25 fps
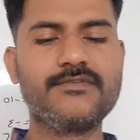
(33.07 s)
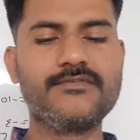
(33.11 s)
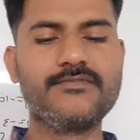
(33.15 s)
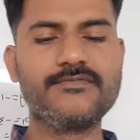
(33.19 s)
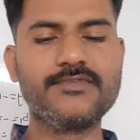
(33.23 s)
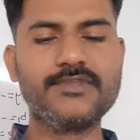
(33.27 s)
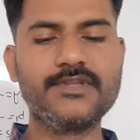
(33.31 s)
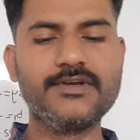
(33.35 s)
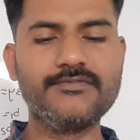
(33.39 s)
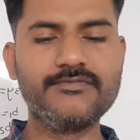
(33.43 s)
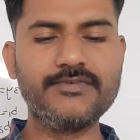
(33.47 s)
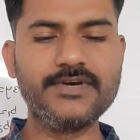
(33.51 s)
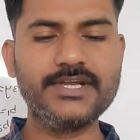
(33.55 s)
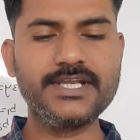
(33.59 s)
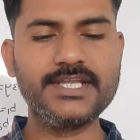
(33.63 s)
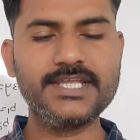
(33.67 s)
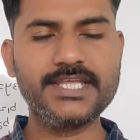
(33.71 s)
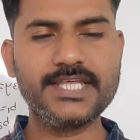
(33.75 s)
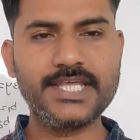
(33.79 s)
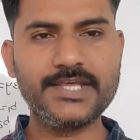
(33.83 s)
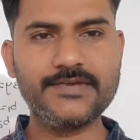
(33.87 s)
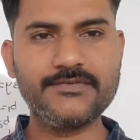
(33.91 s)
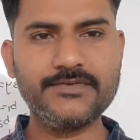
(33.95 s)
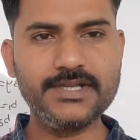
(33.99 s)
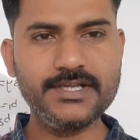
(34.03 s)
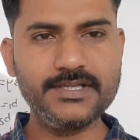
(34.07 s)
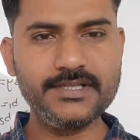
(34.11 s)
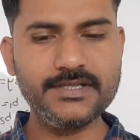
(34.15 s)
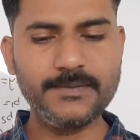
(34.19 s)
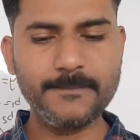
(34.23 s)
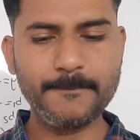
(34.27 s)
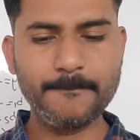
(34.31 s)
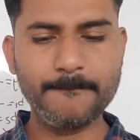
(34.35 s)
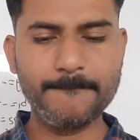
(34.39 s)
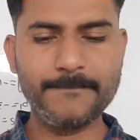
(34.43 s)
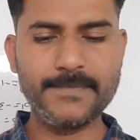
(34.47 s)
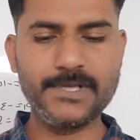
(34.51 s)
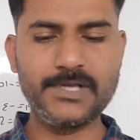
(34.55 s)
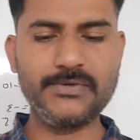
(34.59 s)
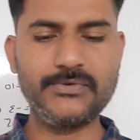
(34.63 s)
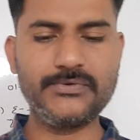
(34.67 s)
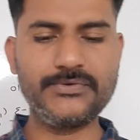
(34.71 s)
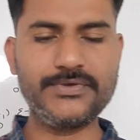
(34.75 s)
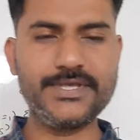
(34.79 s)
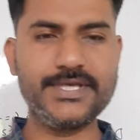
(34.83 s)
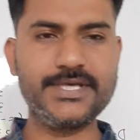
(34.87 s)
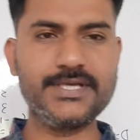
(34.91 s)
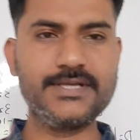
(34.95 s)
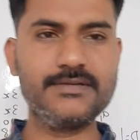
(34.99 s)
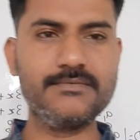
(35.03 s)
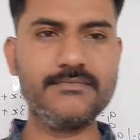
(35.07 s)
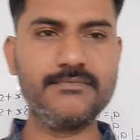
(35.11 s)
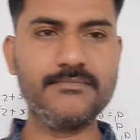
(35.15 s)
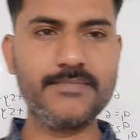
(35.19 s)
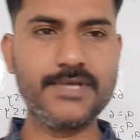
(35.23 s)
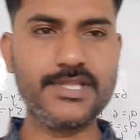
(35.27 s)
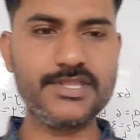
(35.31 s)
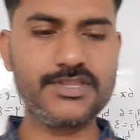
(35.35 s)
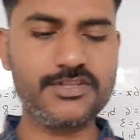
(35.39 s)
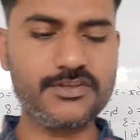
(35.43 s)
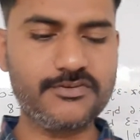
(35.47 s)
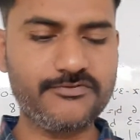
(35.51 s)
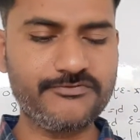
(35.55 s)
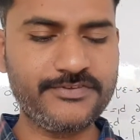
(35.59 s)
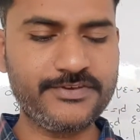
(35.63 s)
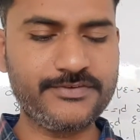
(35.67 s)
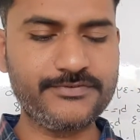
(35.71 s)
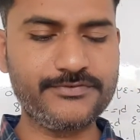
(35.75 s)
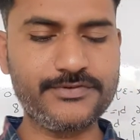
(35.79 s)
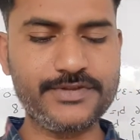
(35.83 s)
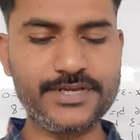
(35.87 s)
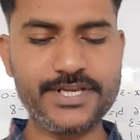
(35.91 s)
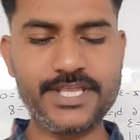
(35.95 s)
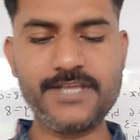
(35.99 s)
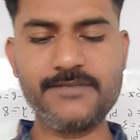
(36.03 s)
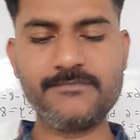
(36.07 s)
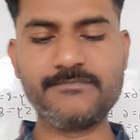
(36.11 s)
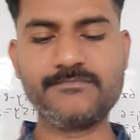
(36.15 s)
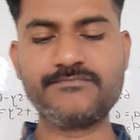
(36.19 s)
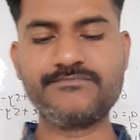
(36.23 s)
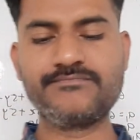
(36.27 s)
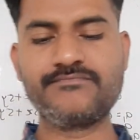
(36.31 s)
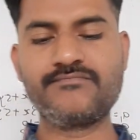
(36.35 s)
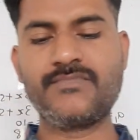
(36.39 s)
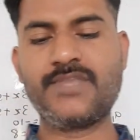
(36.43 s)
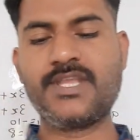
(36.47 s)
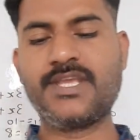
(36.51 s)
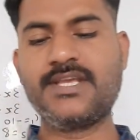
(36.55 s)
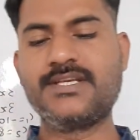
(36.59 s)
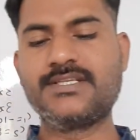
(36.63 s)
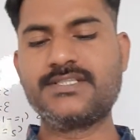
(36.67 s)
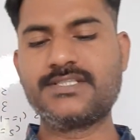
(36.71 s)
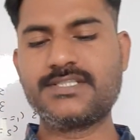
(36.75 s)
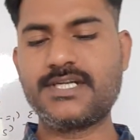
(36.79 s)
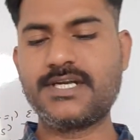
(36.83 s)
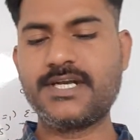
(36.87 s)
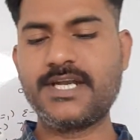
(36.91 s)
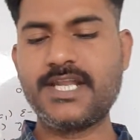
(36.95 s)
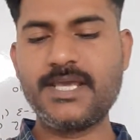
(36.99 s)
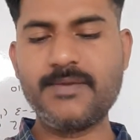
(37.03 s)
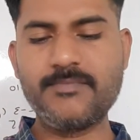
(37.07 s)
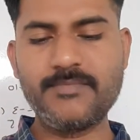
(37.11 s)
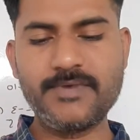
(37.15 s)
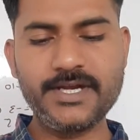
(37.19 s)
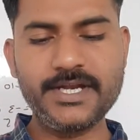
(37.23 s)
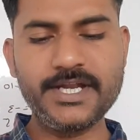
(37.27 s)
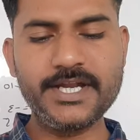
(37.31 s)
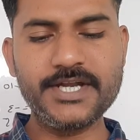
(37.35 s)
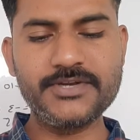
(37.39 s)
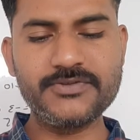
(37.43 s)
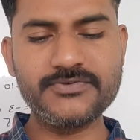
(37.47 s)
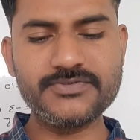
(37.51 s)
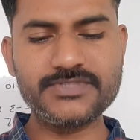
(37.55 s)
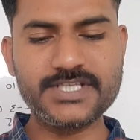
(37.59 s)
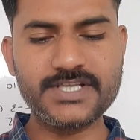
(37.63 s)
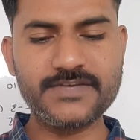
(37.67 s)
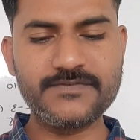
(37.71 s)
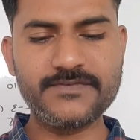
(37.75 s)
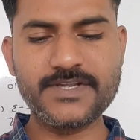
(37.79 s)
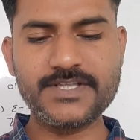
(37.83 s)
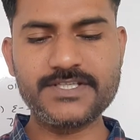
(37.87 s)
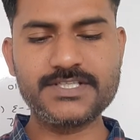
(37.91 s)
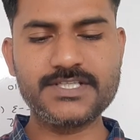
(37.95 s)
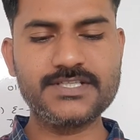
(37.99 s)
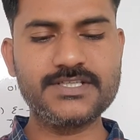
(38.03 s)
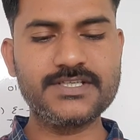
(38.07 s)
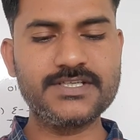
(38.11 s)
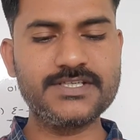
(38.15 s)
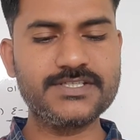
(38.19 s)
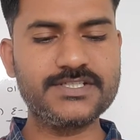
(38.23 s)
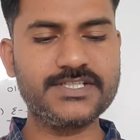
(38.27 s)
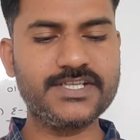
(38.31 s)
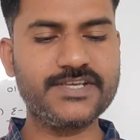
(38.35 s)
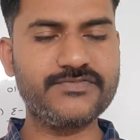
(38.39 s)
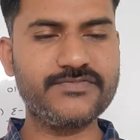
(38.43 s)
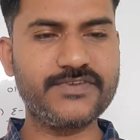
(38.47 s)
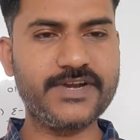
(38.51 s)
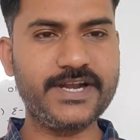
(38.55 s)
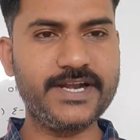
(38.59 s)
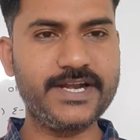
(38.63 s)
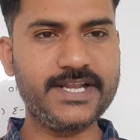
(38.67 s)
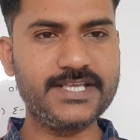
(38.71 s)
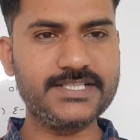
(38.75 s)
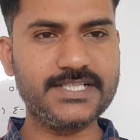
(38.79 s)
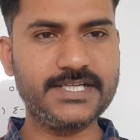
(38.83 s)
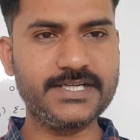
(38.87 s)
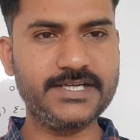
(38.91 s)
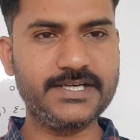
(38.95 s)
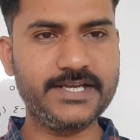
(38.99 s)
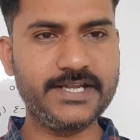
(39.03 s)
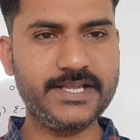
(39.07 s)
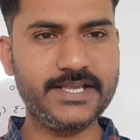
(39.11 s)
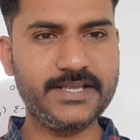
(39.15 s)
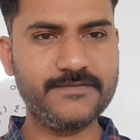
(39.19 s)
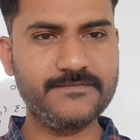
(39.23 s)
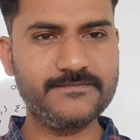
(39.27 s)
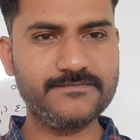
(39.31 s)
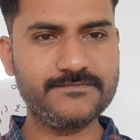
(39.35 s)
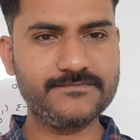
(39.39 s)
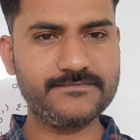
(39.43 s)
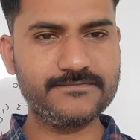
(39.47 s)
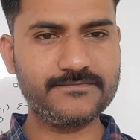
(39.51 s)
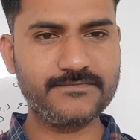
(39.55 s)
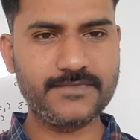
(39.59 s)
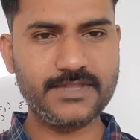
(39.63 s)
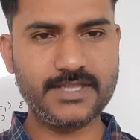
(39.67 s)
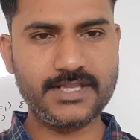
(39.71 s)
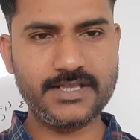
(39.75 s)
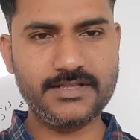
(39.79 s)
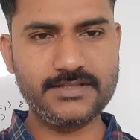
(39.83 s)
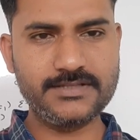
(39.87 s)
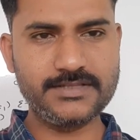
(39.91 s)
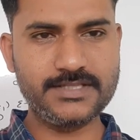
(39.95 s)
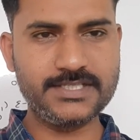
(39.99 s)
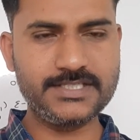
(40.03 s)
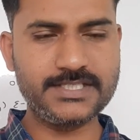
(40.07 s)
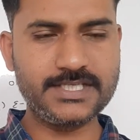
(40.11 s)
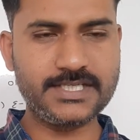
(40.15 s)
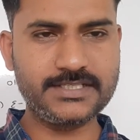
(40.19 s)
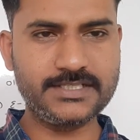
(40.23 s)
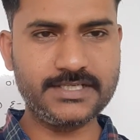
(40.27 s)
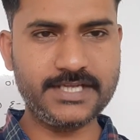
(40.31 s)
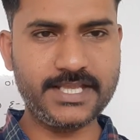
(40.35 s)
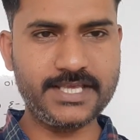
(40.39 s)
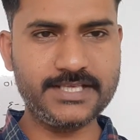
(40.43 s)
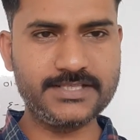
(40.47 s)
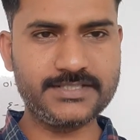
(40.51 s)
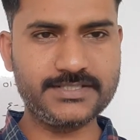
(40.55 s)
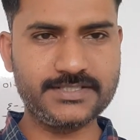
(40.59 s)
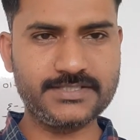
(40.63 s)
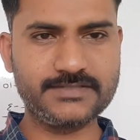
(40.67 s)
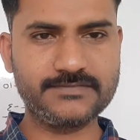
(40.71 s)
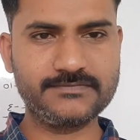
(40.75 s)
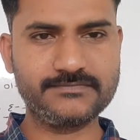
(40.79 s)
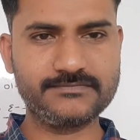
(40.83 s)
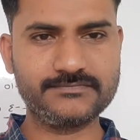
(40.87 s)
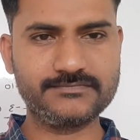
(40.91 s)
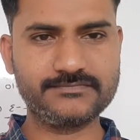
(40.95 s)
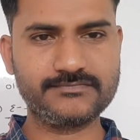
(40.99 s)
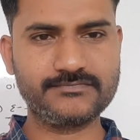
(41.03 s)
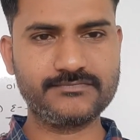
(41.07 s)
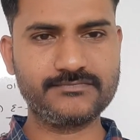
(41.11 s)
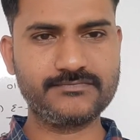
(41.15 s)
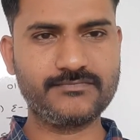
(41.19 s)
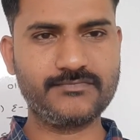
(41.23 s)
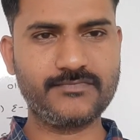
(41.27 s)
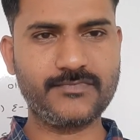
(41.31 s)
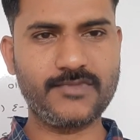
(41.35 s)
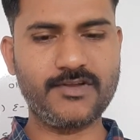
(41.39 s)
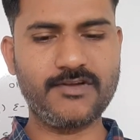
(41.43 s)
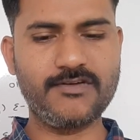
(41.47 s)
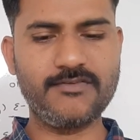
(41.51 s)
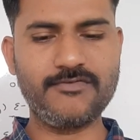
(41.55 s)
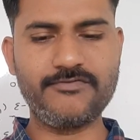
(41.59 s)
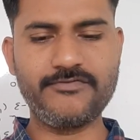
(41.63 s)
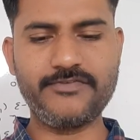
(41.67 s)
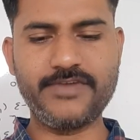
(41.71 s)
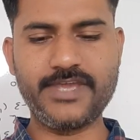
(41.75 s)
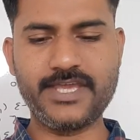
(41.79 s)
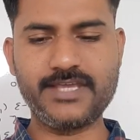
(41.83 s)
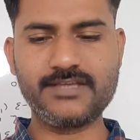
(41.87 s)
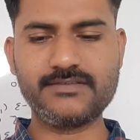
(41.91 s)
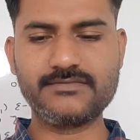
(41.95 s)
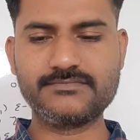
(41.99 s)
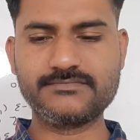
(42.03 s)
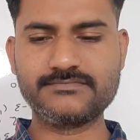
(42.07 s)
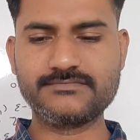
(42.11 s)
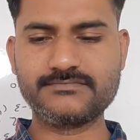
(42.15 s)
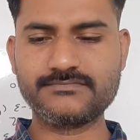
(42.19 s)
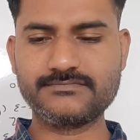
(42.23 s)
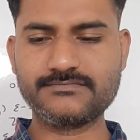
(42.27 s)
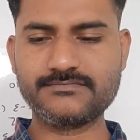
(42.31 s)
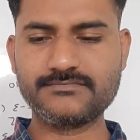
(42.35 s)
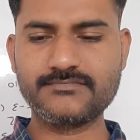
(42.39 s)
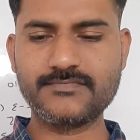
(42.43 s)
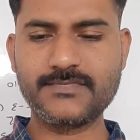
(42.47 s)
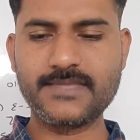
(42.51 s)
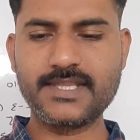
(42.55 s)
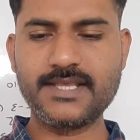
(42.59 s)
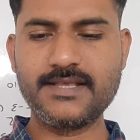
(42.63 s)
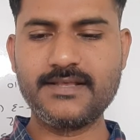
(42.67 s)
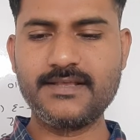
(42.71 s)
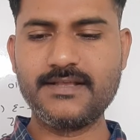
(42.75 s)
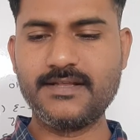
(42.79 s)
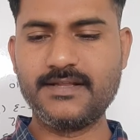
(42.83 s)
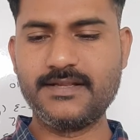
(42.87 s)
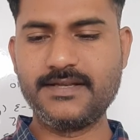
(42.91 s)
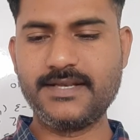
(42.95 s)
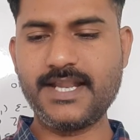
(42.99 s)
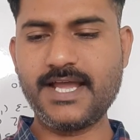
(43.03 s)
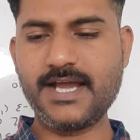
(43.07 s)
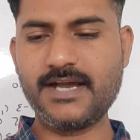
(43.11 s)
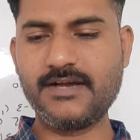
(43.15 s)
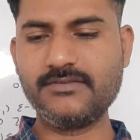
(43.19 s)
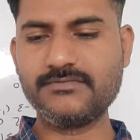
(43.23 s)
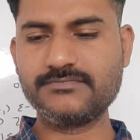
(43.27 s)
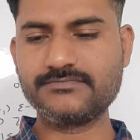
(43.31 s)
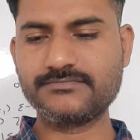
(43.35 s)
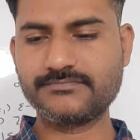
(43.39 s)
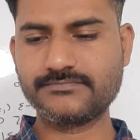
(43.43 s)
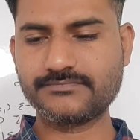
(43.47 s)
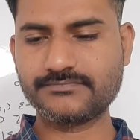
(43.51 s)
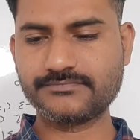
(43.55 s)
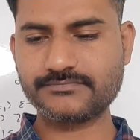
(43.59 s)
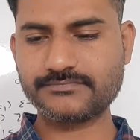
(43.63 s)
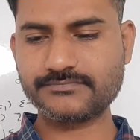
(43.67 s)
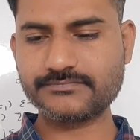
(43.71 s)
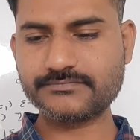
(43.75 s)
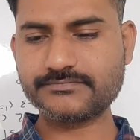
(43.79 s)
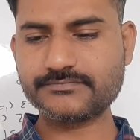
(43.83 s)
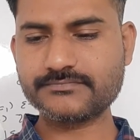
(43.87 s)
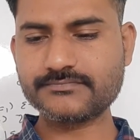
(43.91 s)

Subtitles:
the one given below here. Month of February, Sunday, Monday, Tuesday, Wednesday, Thursday, Friday, Saturday. These are the days of week. Now